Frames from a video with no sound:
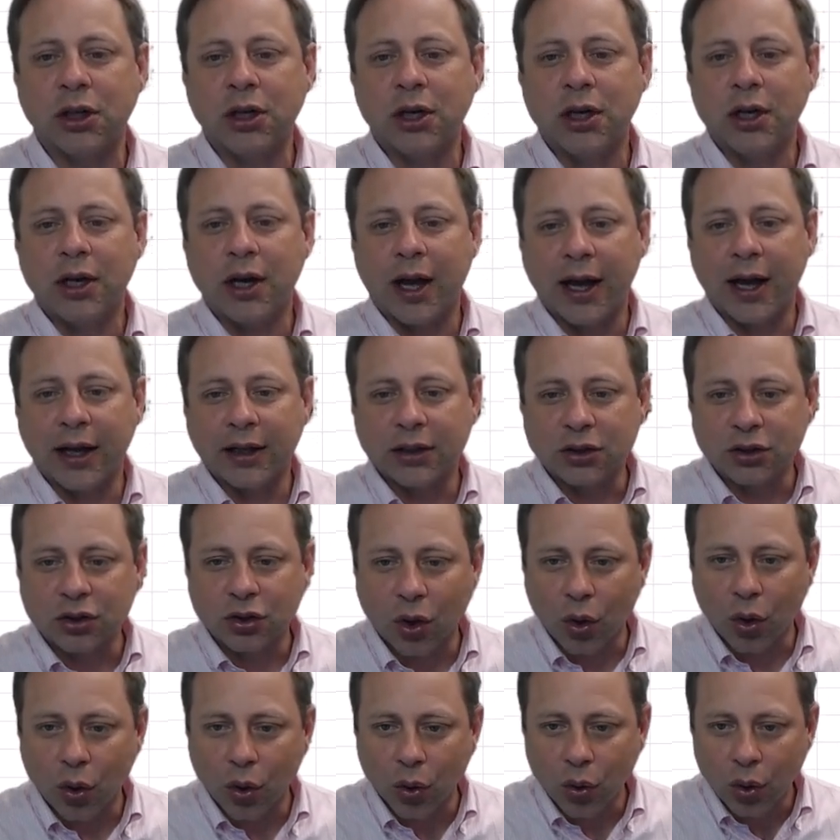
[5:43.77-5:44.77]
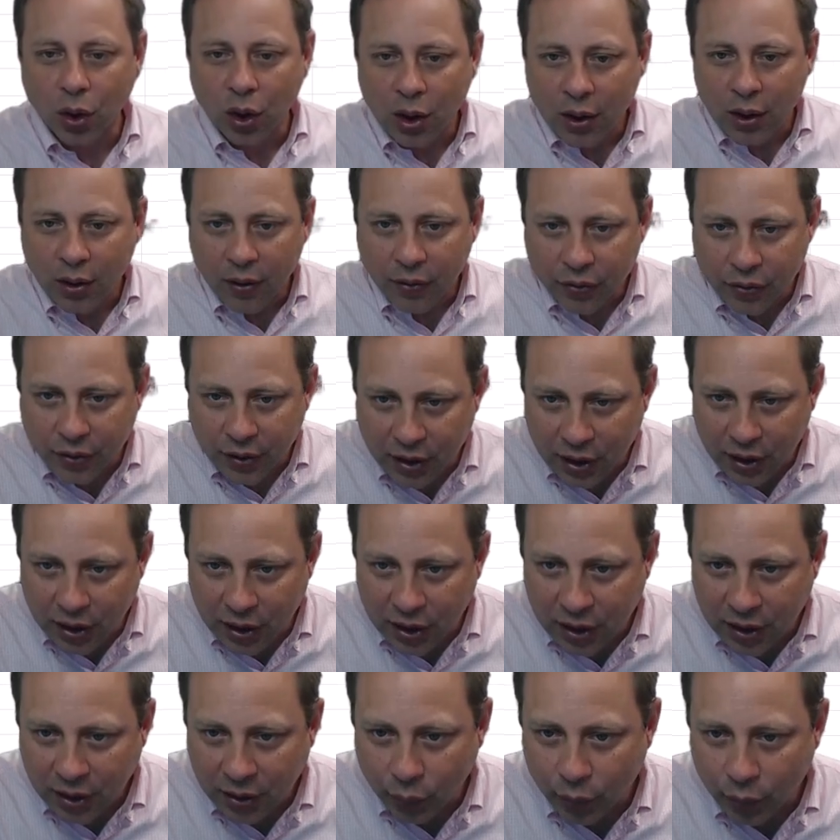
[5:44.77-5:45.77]
and so
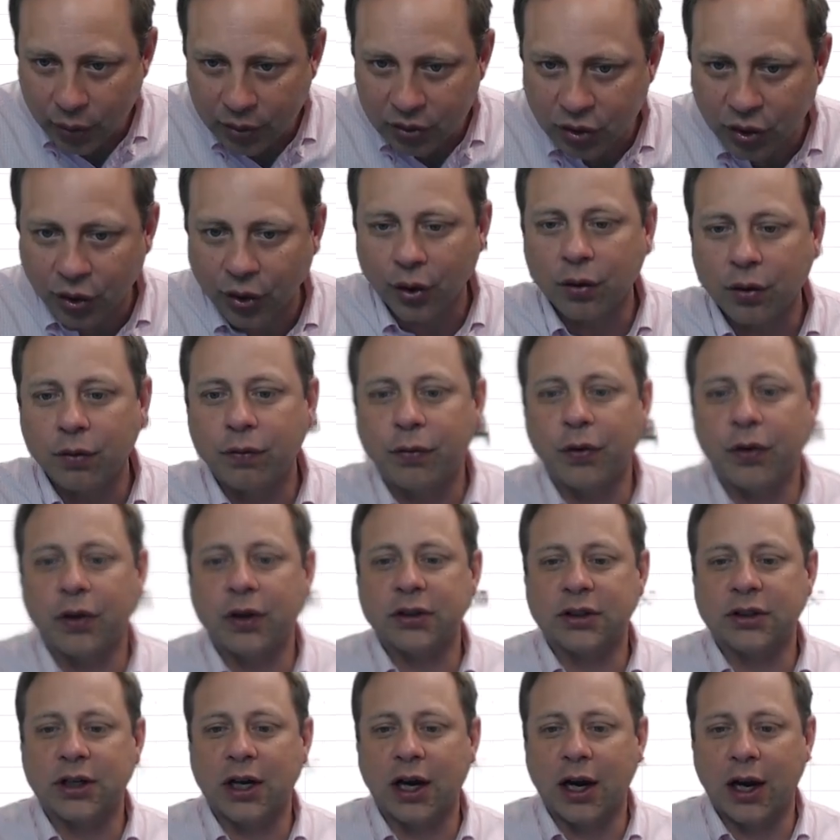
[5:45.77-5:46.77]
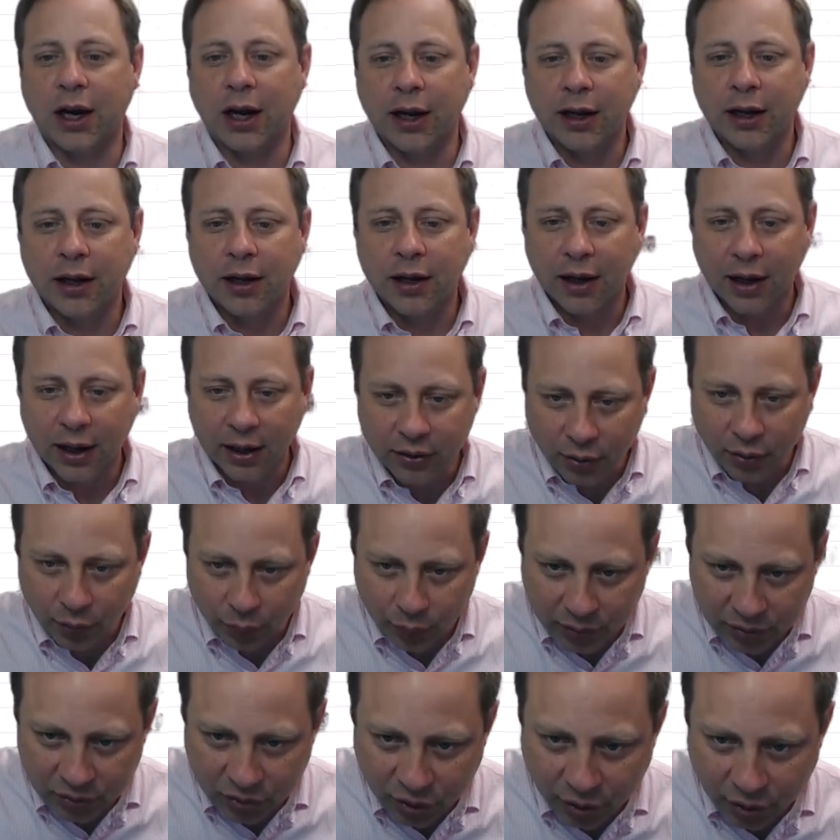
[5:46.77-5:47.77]
the return for this guy and the
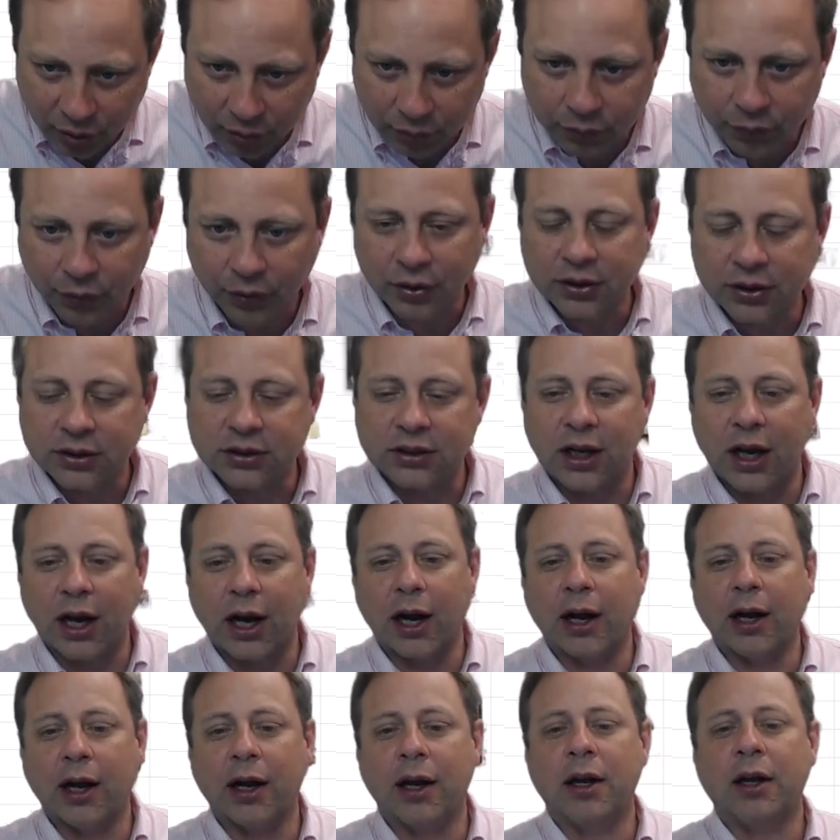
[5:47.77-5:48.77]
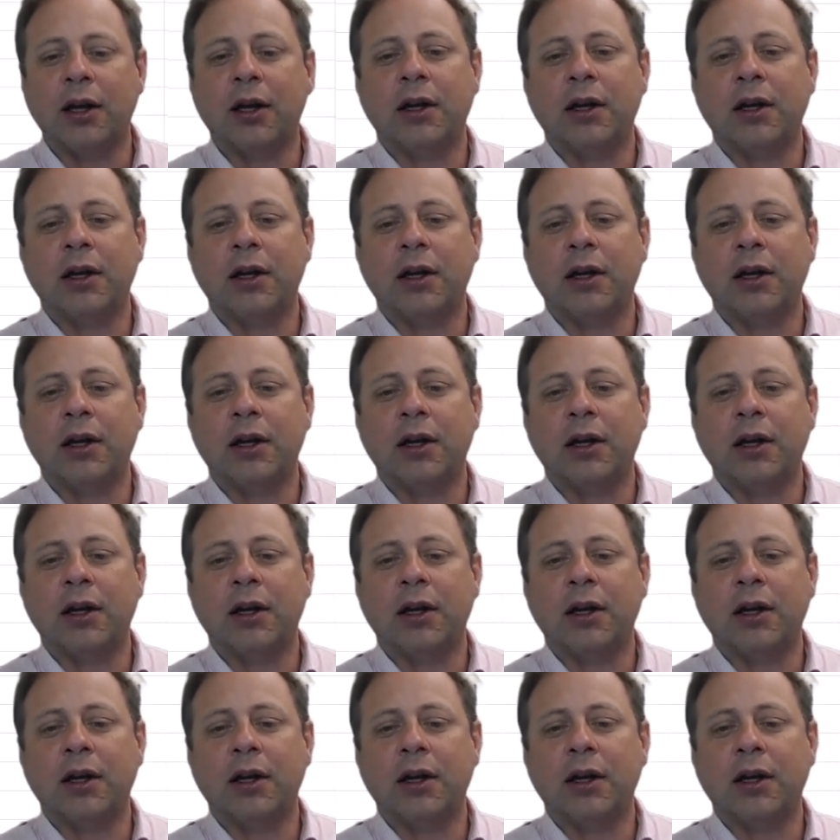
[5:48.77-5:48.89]
return for this guy,